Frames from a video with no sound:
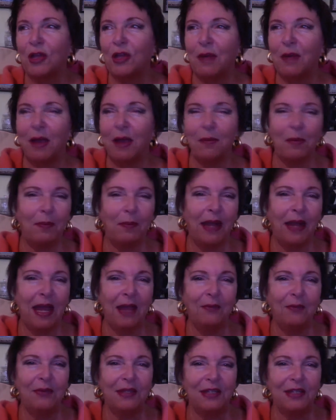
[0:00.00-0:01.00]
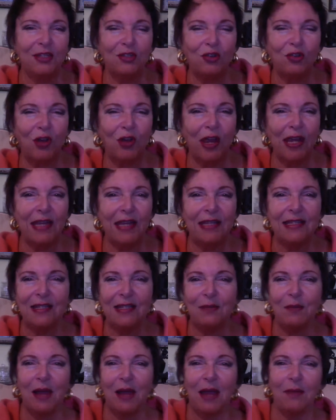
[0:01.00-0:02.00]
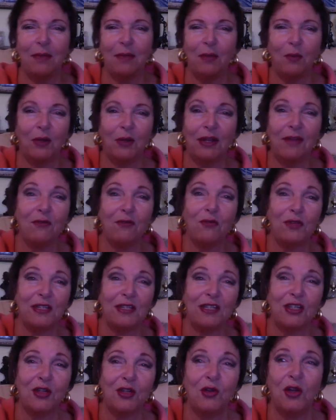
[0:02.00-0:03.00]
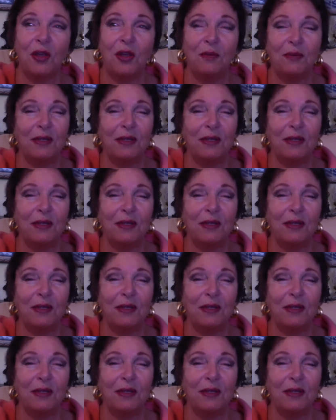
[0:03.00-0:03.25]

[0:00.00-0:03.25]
he might be playing with his trains, he might be whatever he's doing,